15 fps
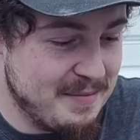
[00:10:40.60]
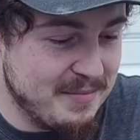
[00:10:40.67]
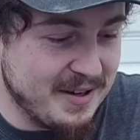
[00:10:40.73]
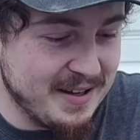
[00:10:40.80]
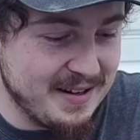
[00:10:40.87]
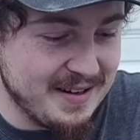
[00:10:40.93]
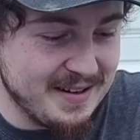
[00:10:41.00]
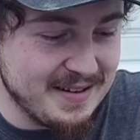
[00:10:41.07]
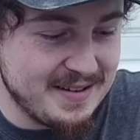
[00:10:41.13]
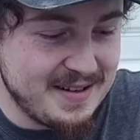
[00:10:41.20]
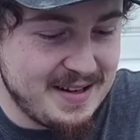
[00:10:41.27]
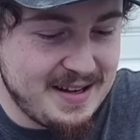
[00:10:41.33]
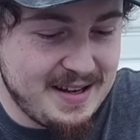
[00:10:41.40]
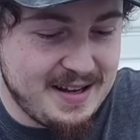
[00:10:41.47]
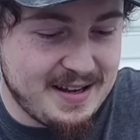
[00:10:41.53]

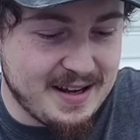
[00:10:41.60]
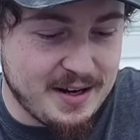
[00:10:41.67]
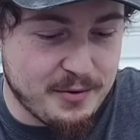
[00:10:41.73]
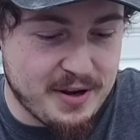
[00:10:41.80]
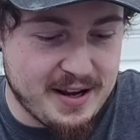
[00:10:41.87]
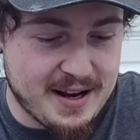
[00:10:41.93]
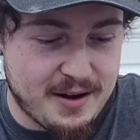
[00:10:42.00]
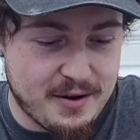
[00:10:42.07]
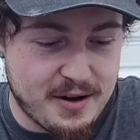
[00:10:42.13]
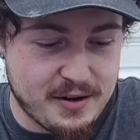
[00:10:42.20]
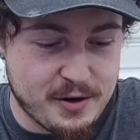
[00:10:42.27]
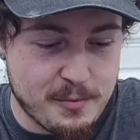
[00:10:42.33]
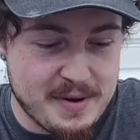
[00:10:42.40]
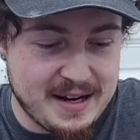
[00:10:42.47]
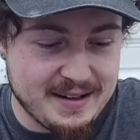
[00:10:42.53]
But anyway,
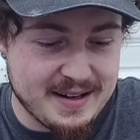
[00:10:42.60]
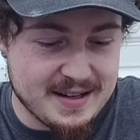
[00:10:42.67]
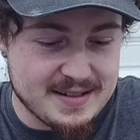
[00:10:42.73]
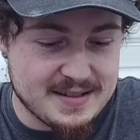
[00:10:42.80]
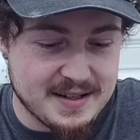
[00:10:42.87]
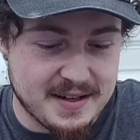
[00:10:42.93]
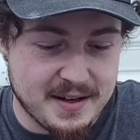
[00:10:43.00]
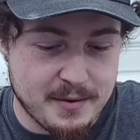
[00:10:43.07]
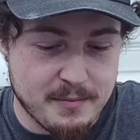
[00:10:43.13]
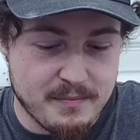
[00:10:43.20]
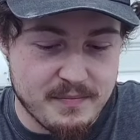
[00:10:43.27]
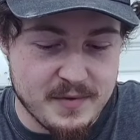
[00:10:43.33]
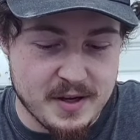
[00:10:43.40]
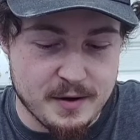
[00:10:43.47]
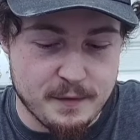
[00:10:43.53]
I'll go back next
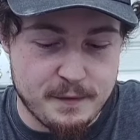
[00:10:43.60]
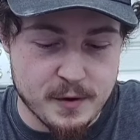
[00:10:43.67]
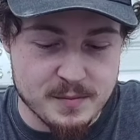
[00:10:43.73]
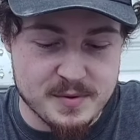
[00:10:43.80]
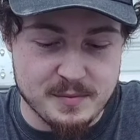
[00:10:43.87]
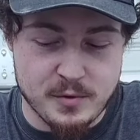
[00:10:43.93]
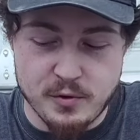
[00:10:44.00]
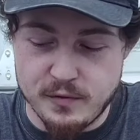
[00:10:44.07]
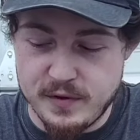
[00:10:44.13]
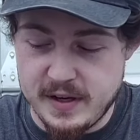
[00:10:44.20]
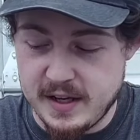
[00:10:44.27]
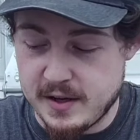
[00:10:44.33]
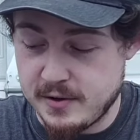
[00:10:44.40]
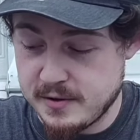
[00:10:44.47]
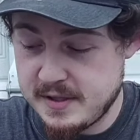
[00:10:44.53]
time, film some cool
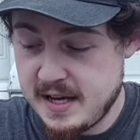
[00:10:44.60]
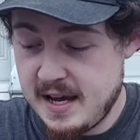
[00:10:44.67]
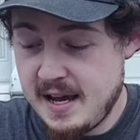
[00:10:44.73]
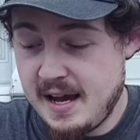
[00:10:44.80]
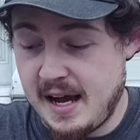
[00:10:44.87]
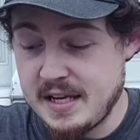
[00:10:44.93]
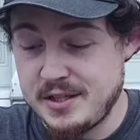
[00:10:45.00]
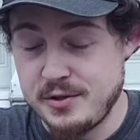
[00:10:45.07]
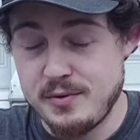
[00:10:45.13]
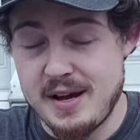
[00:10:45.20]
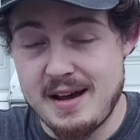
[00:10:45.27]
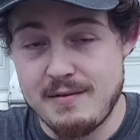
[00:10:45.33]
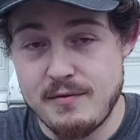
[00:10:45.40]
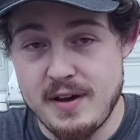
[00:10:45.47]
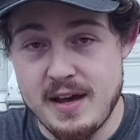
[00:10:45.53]
videos. I do
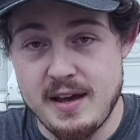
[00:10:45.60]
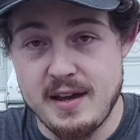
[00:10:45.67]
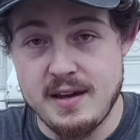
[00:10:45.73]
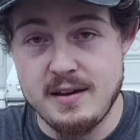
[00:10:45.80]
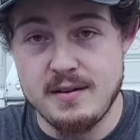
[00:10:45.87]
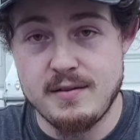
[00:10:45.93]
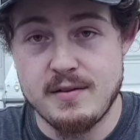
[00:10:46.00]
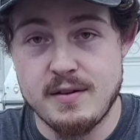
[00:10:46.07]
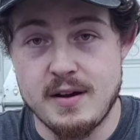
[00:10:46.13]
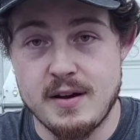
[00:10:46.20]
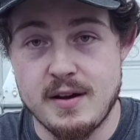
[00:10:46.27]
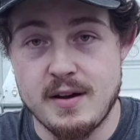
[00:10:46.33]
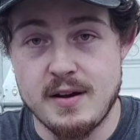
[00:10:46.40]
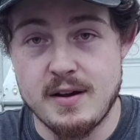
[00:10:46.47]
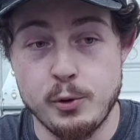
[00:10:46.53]
have a
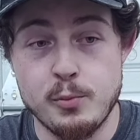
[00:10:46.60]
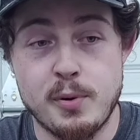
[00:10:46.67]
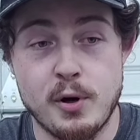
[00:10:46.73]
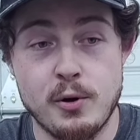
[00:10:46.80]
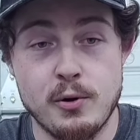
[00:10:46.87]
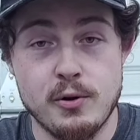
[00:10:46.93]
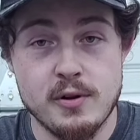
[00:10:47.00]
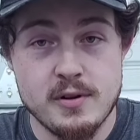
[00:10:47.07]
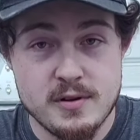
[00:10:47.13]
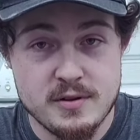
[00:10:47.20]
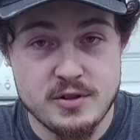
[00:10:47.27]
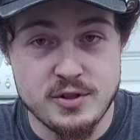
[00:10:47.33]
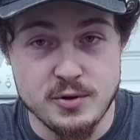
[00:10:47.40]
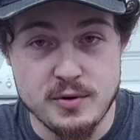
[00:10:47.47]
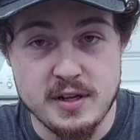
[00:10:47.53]
loophole
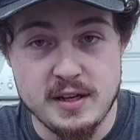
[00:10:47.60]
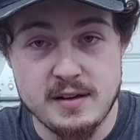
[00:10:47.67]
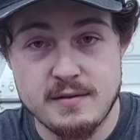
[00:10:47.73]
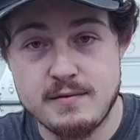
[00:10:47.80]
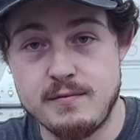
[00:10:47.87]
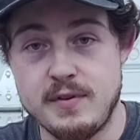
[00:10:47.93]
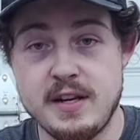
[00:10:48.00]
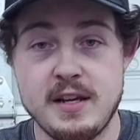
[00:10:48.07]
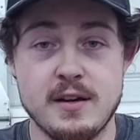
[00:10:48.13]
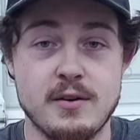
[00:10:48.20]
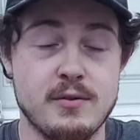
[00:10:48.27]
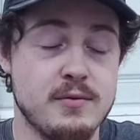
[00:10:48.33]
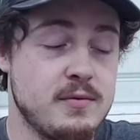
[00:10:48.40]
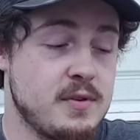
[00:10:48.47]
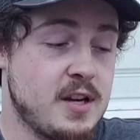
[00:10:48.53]
shooting
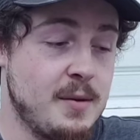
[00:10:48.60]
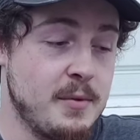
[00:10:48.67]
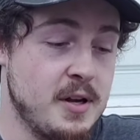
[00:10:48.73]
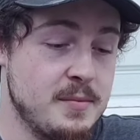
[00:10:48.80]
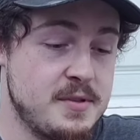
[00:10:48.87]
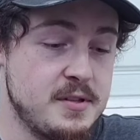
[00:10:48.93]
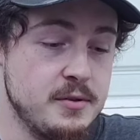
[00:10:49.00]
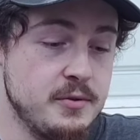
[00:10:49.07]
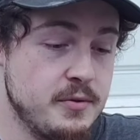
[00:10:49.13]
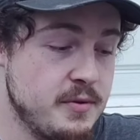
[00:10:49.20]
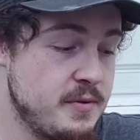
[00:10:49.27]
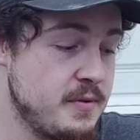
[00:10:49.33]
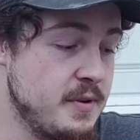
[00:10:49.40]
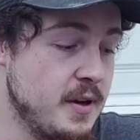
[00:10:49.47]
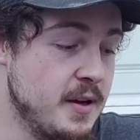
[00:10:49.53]
video coming up
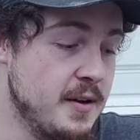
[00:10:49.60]
soon.